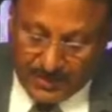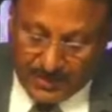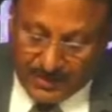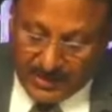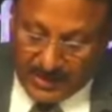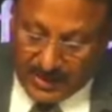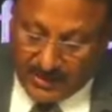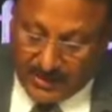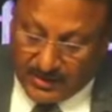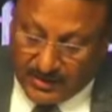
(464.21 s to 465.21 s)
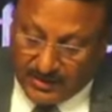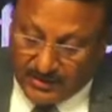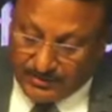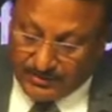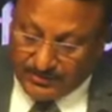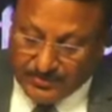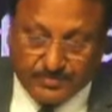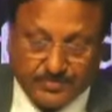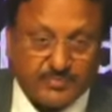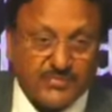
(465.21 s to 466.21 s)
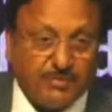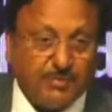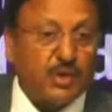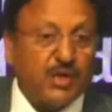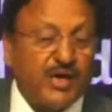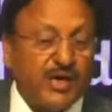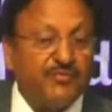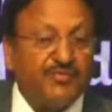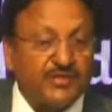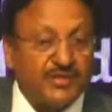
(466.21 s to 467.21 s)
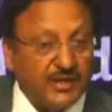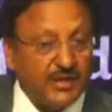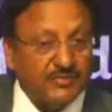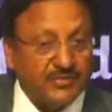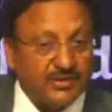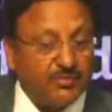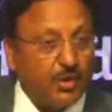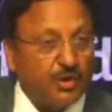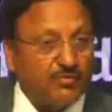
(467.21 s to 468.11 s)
They can book any facility which they want,